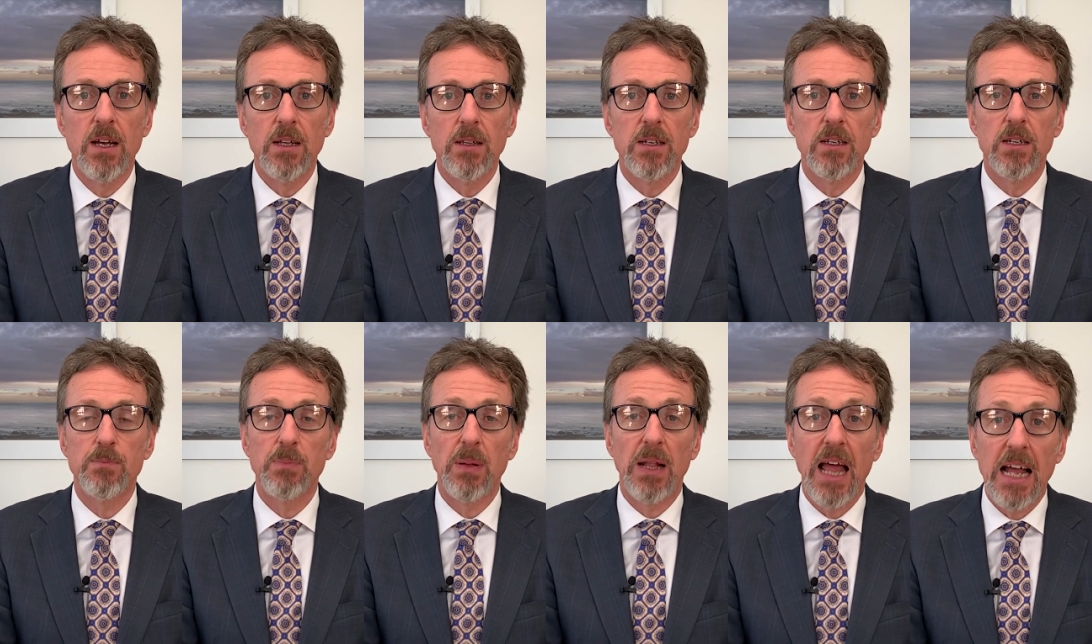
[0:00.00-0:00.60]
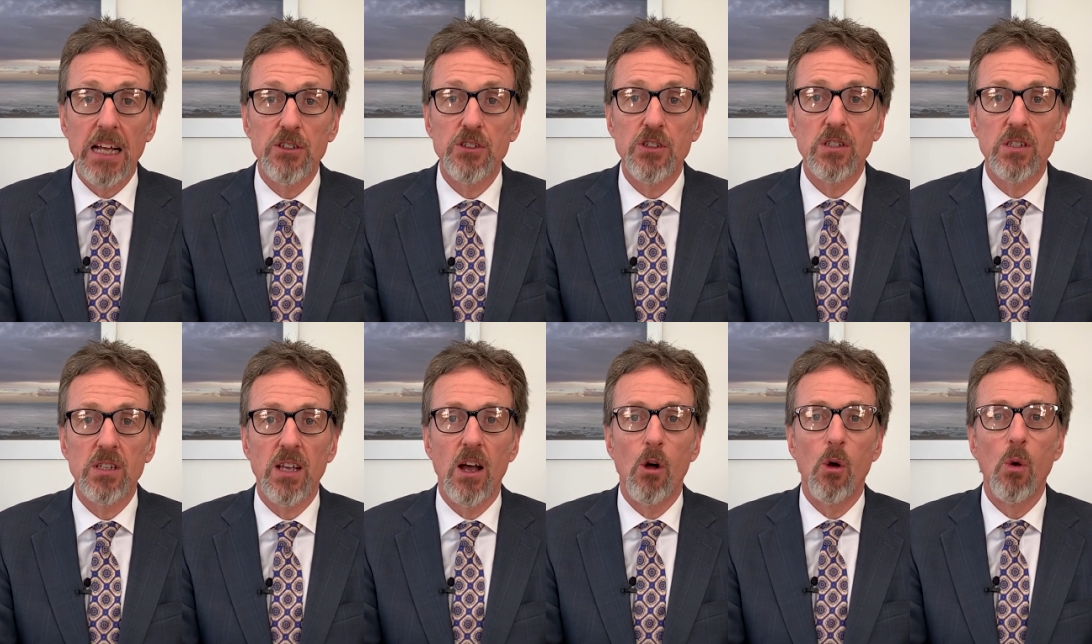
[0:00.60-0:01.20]
their plans to
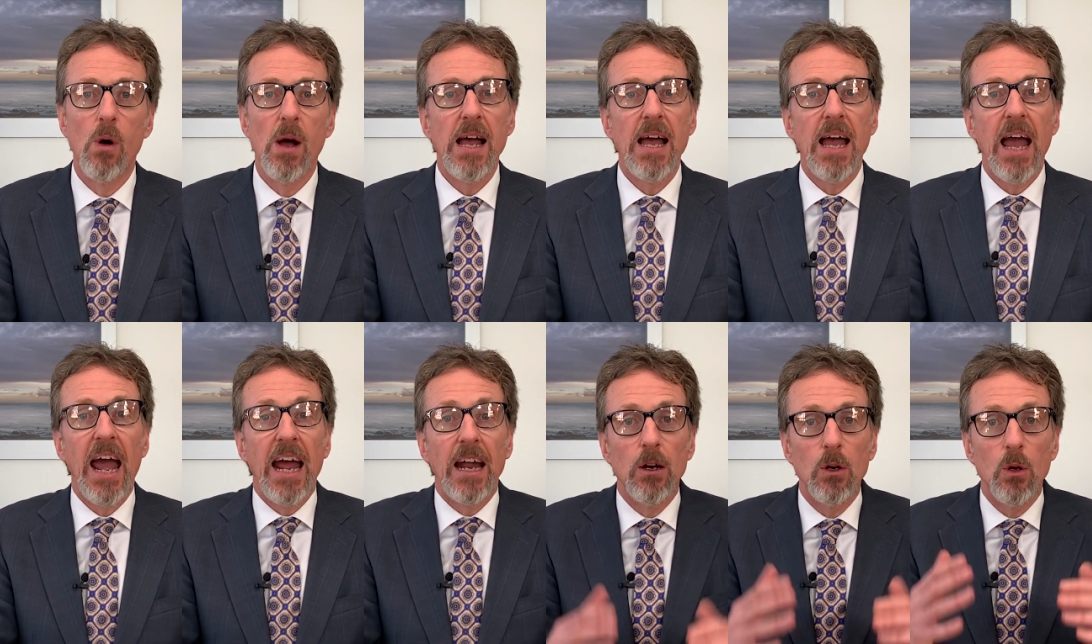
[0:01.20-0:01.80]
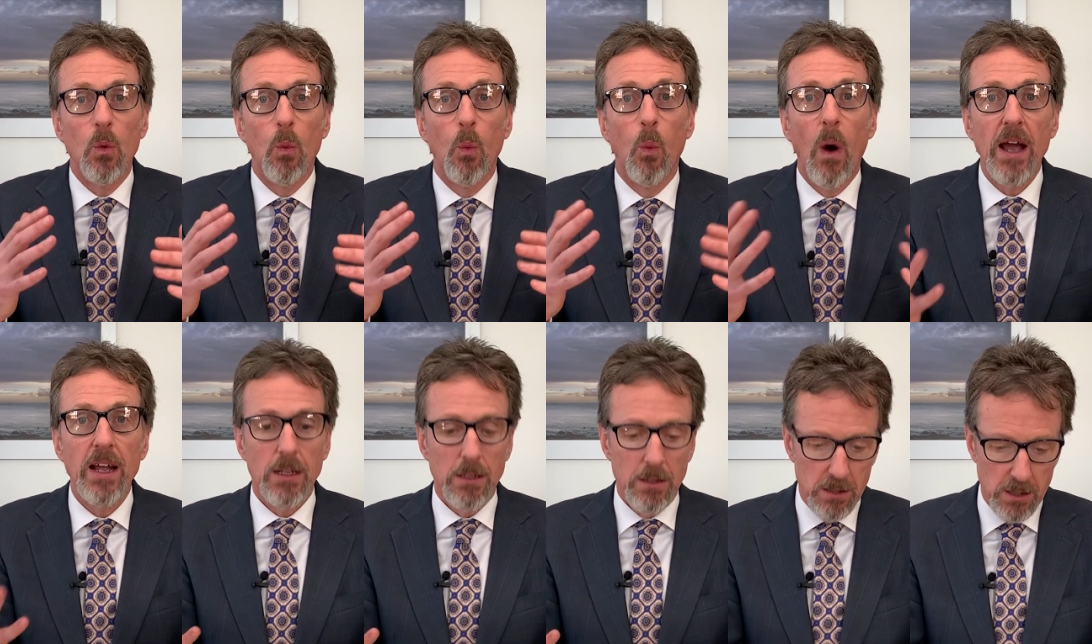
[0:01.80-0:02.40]
sell and
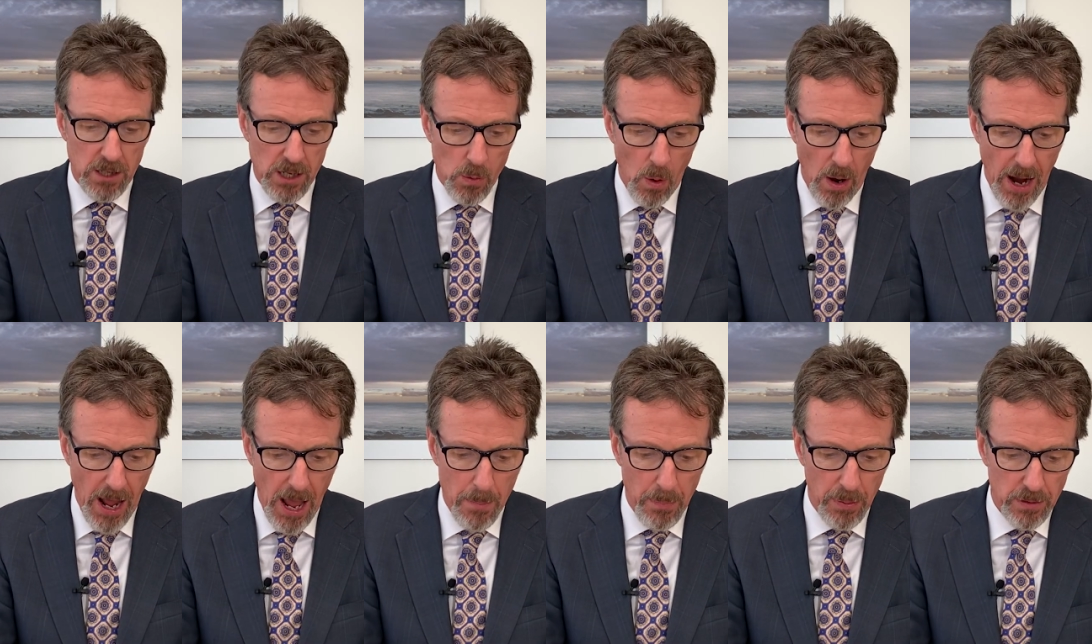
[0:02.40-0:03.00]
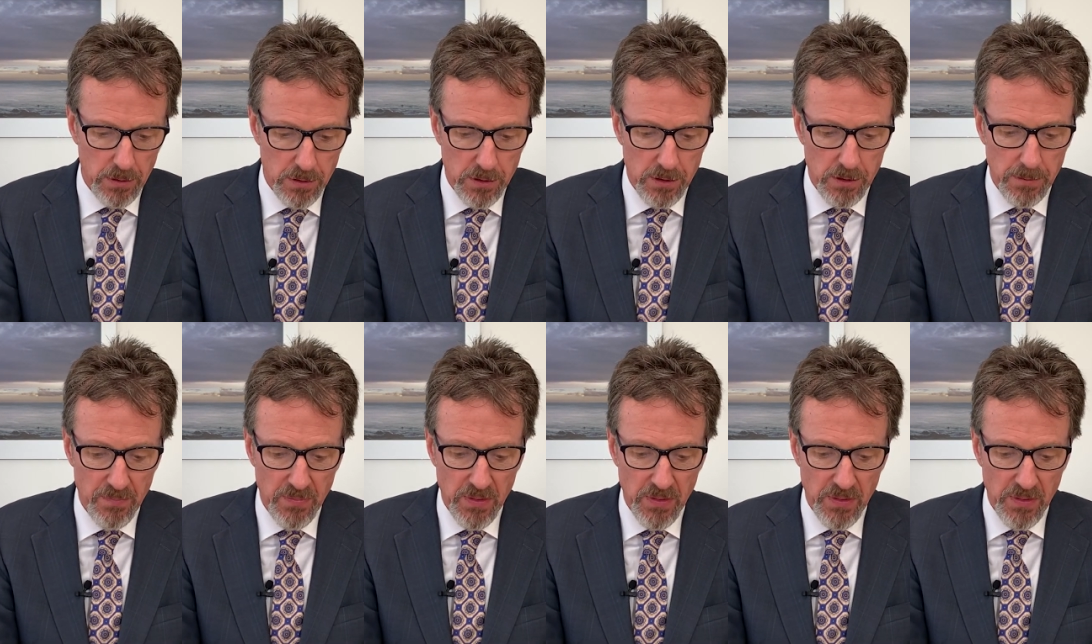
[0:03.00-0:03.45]
wait and see what happens.